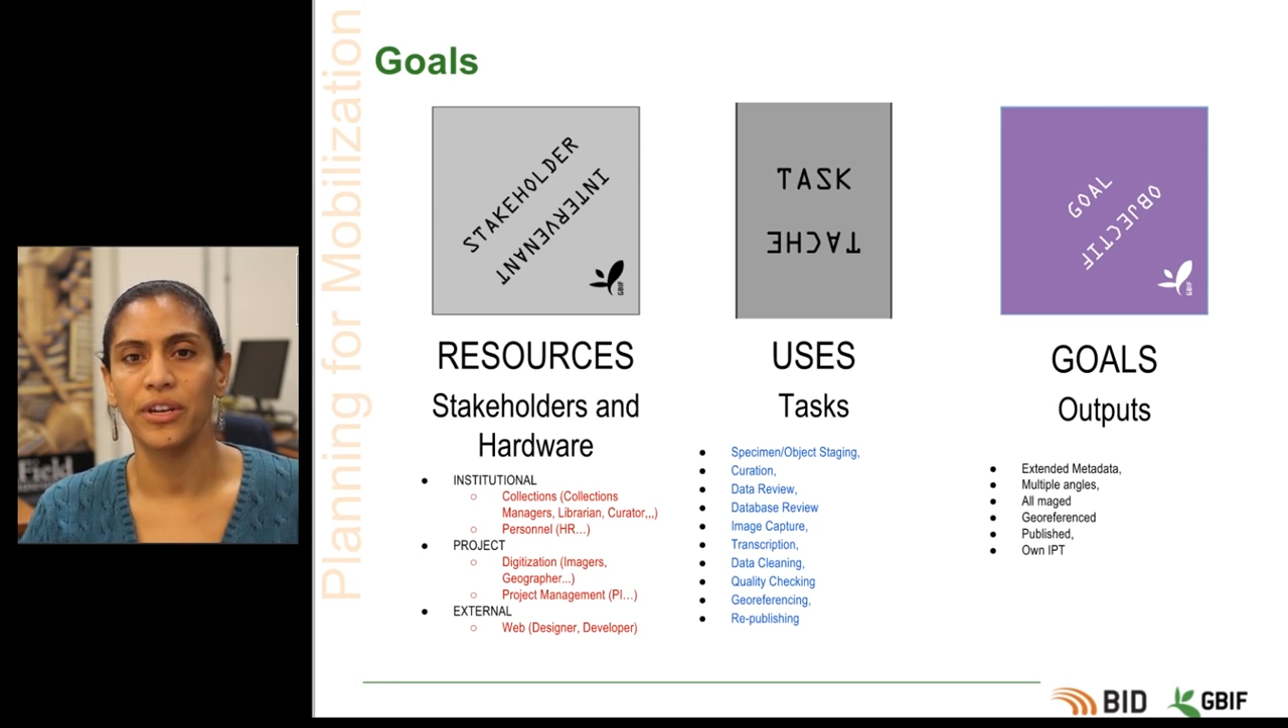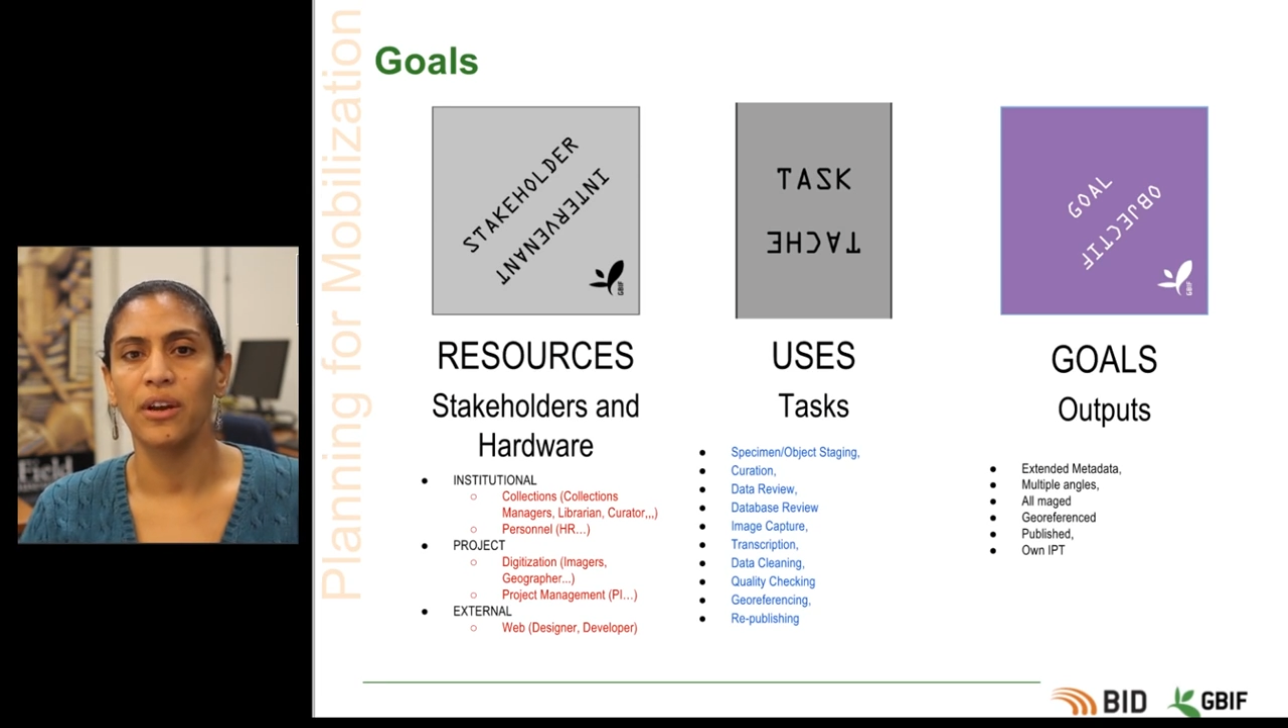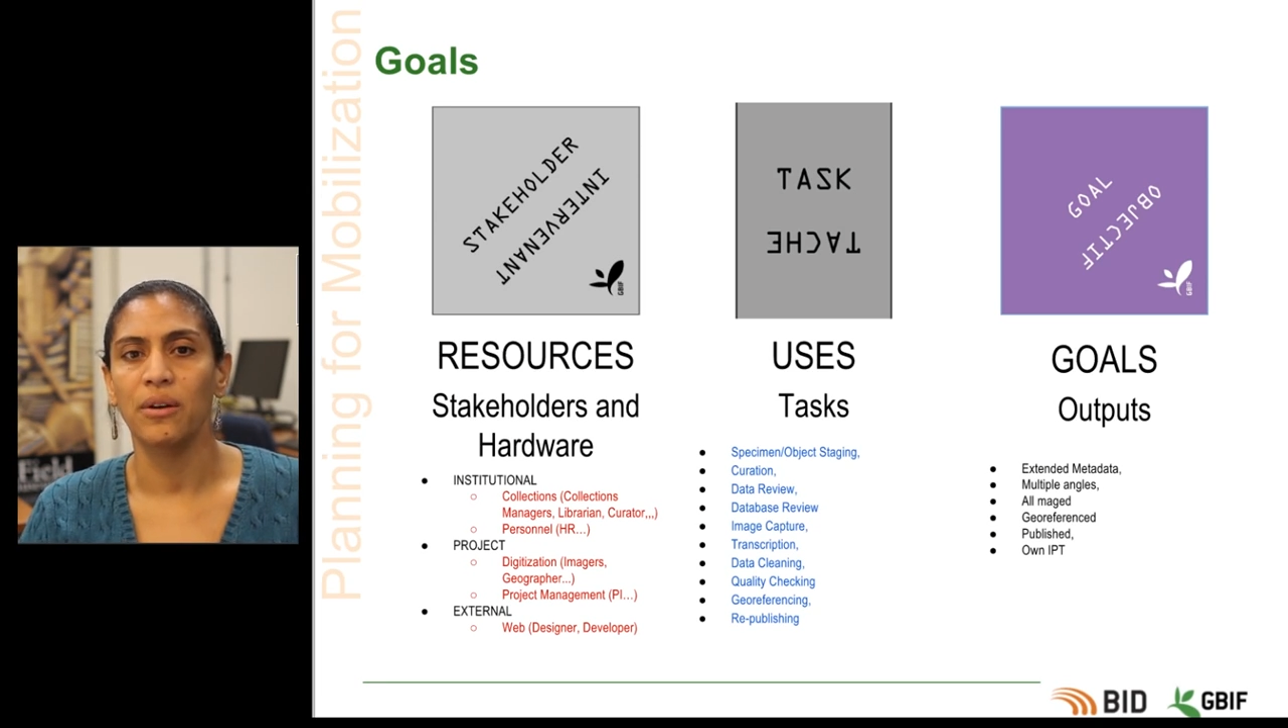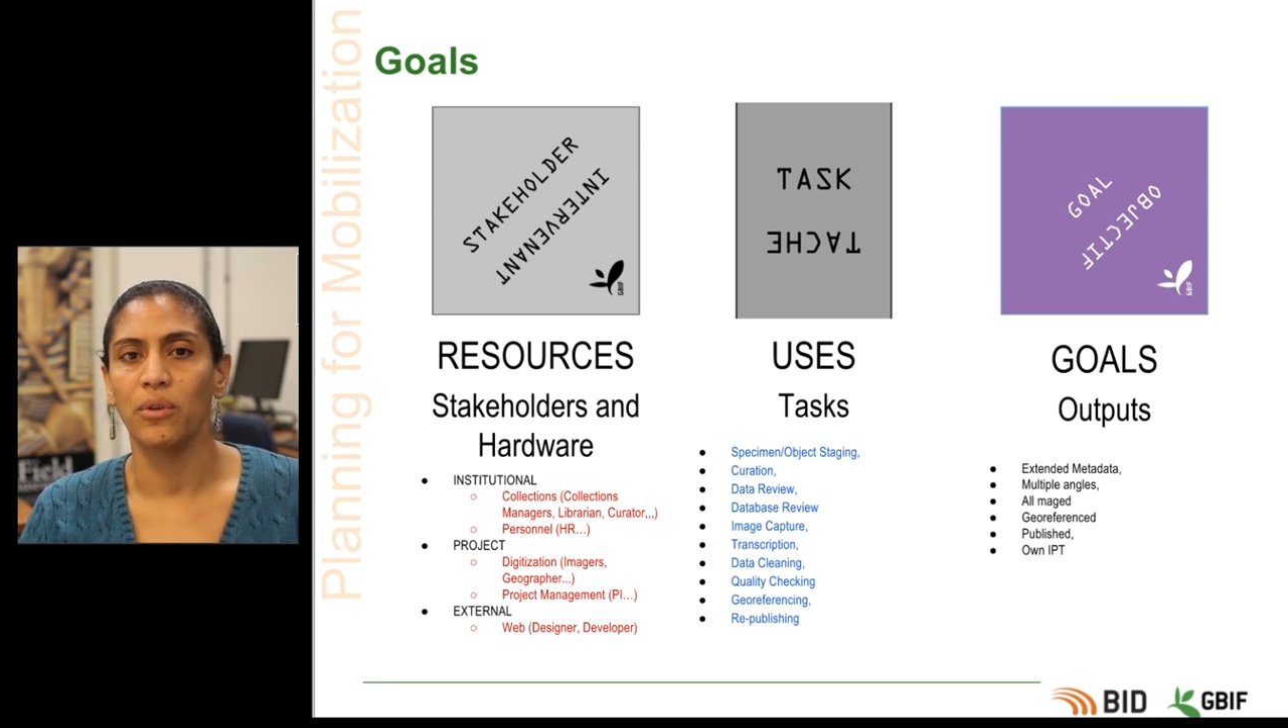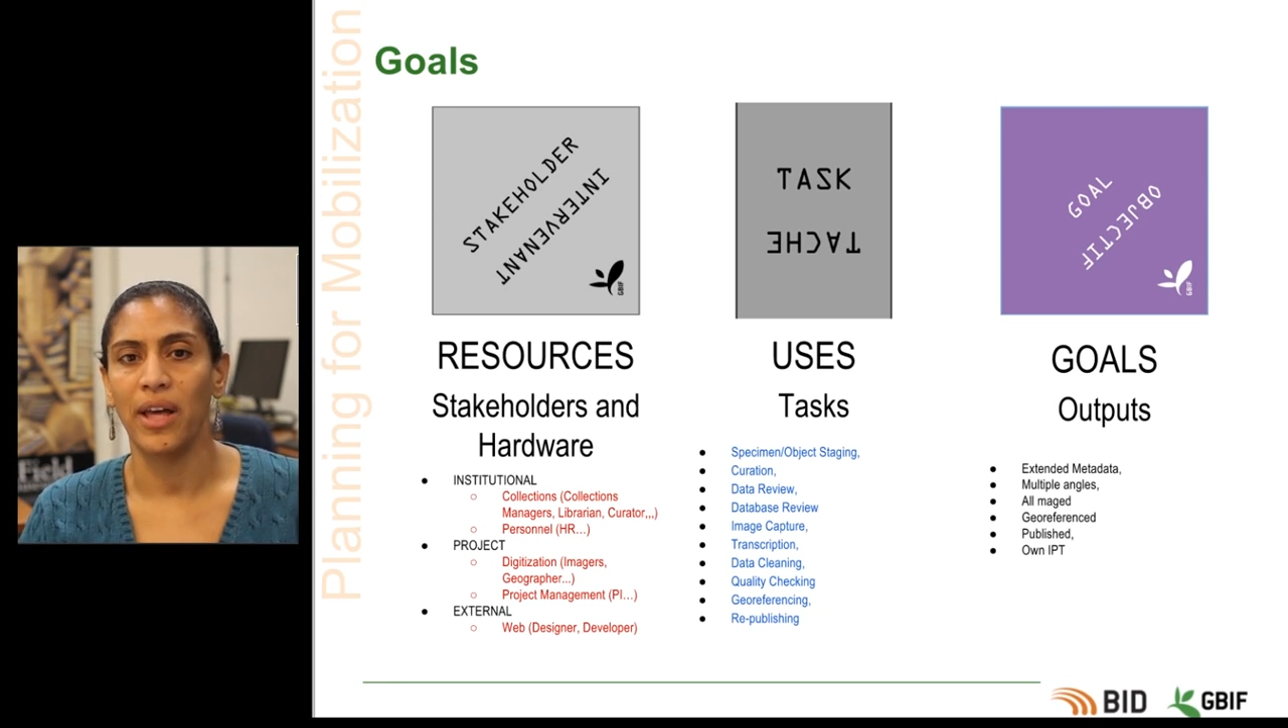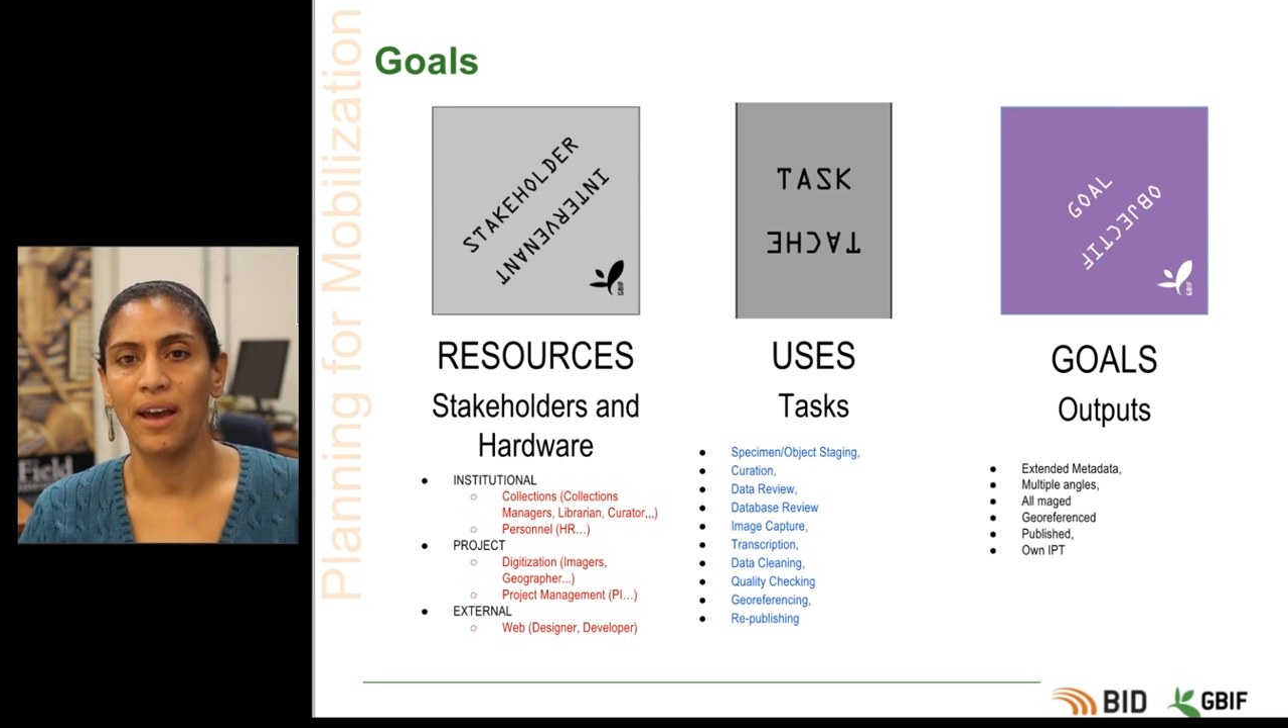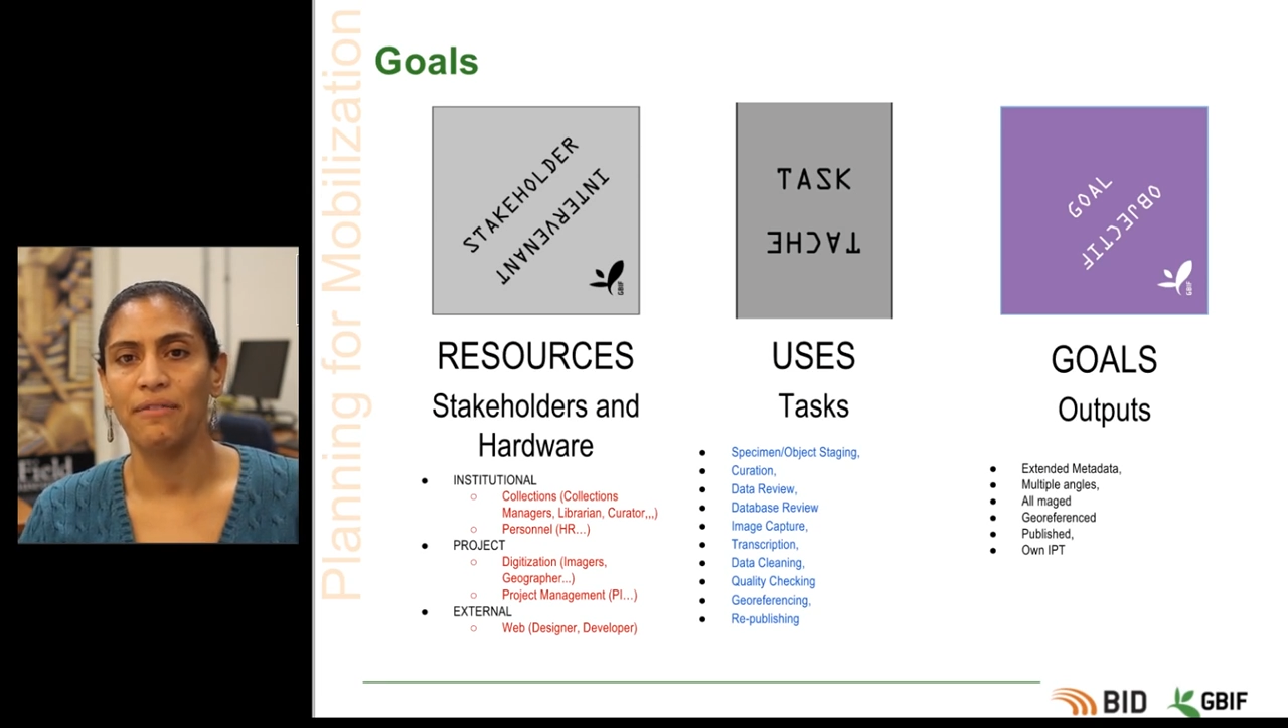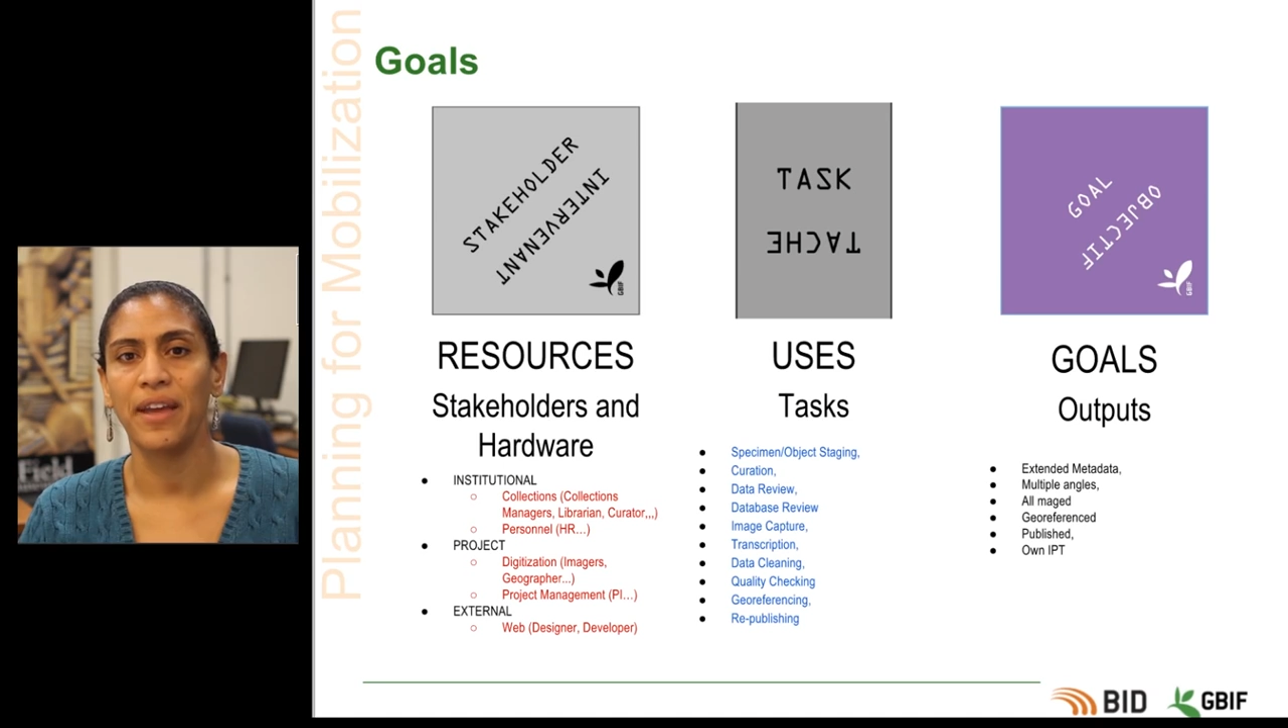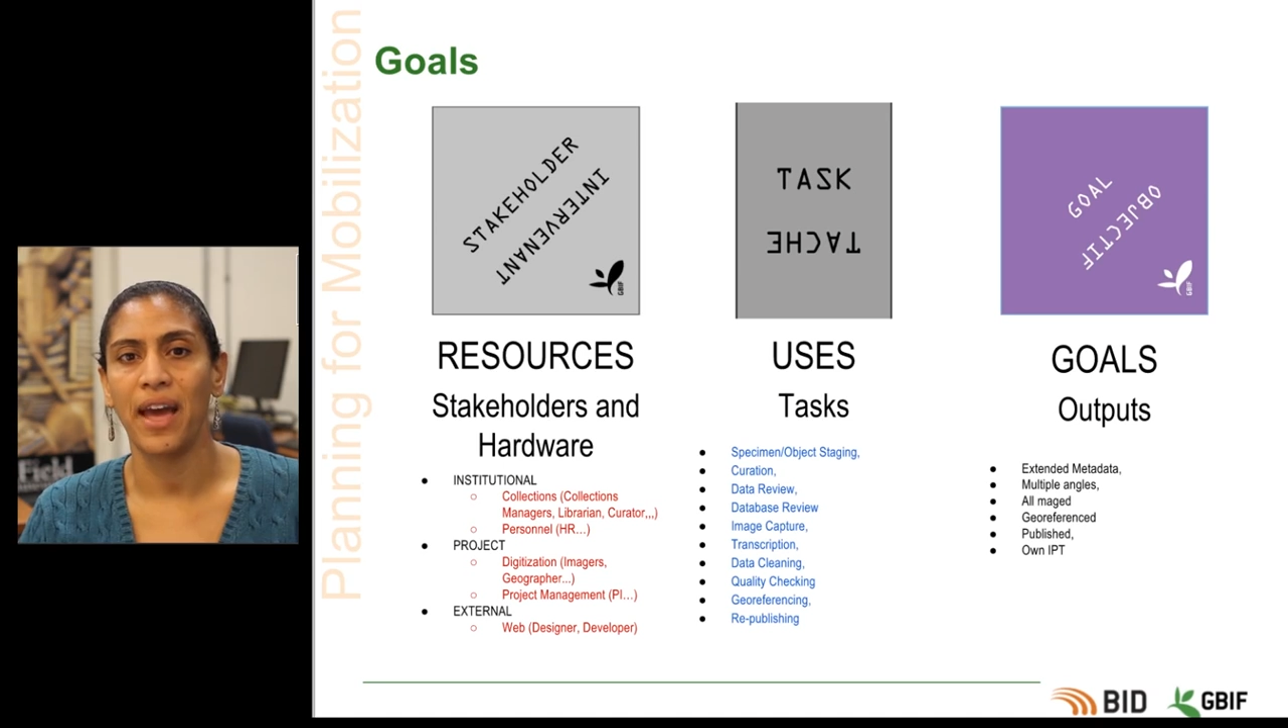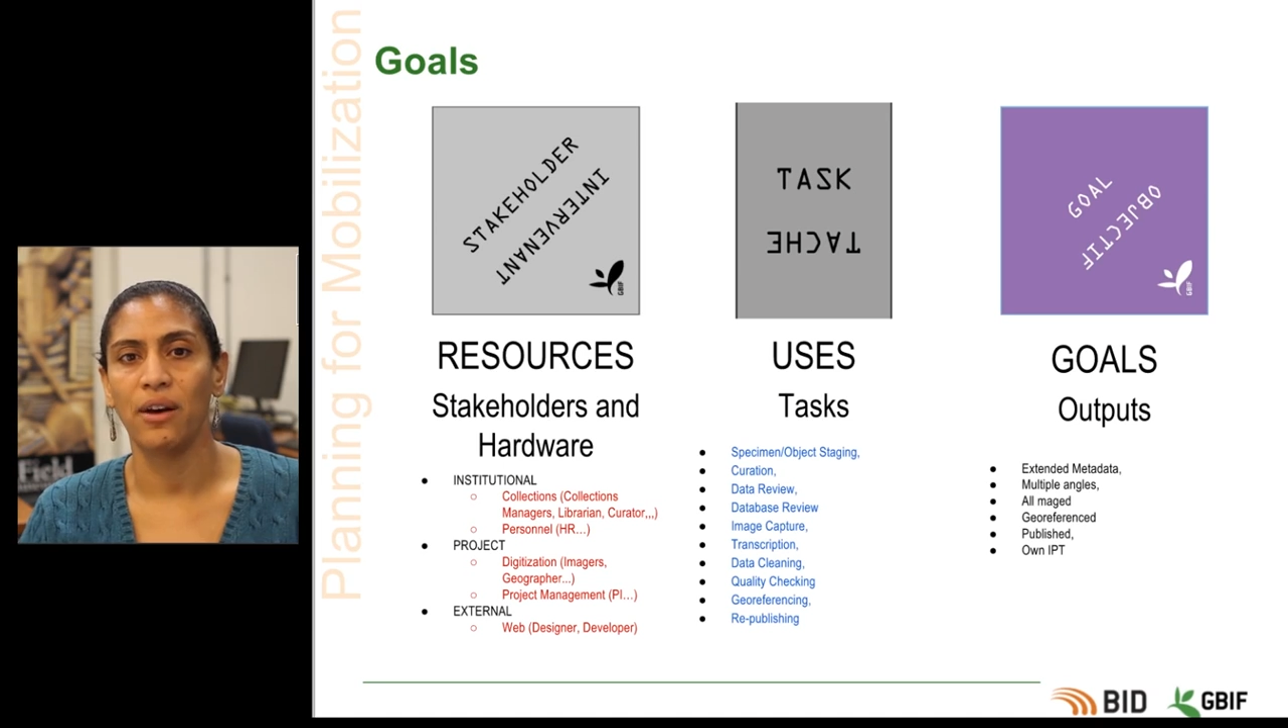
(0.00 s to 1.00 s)
will have the
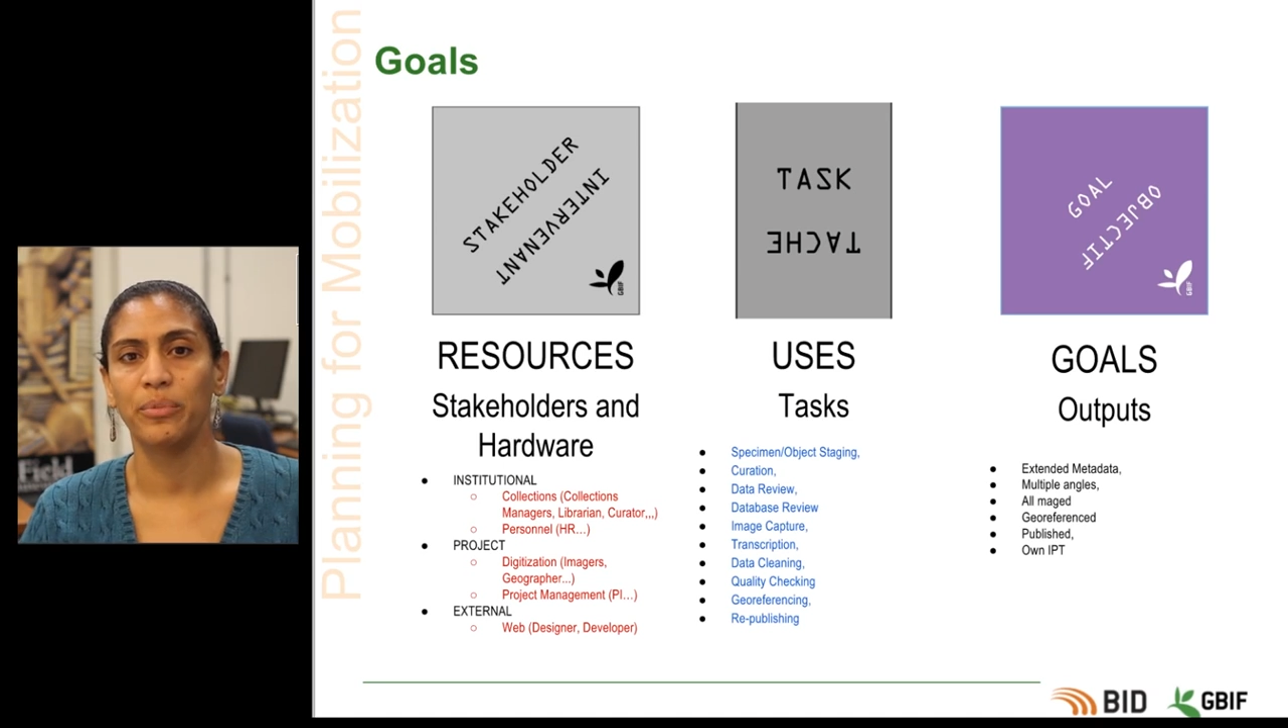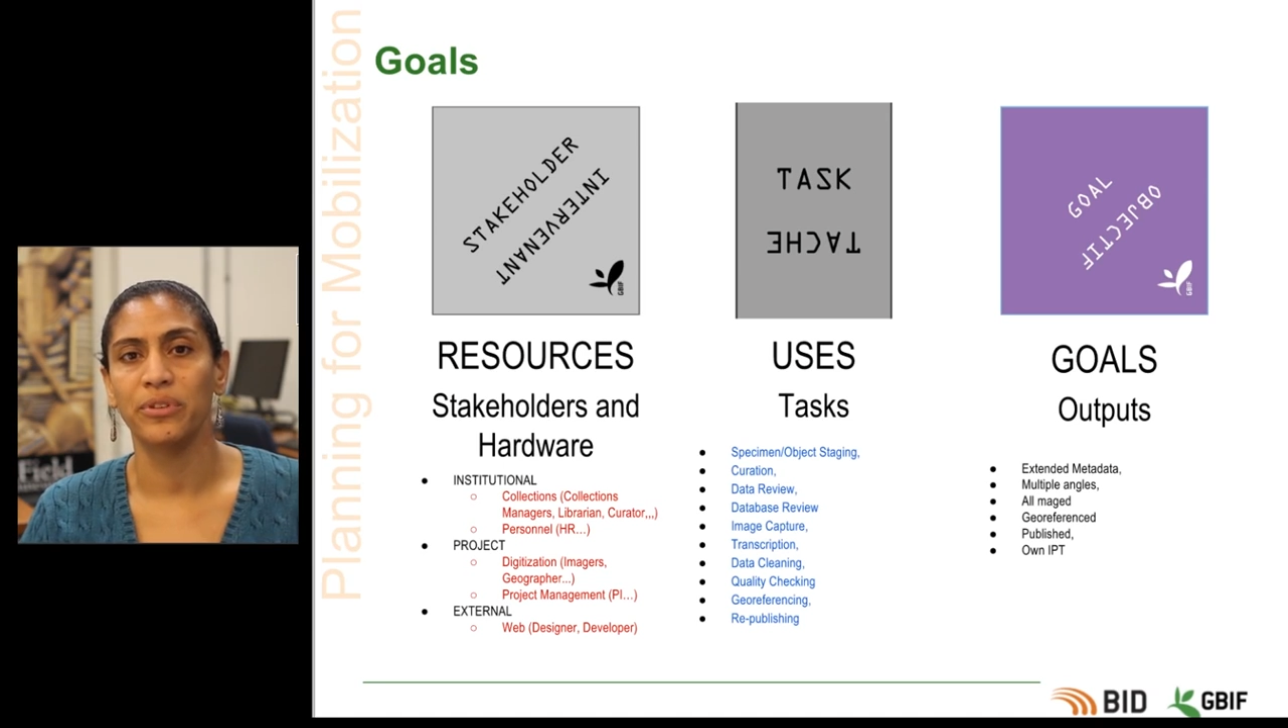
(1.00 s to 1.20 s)
outputs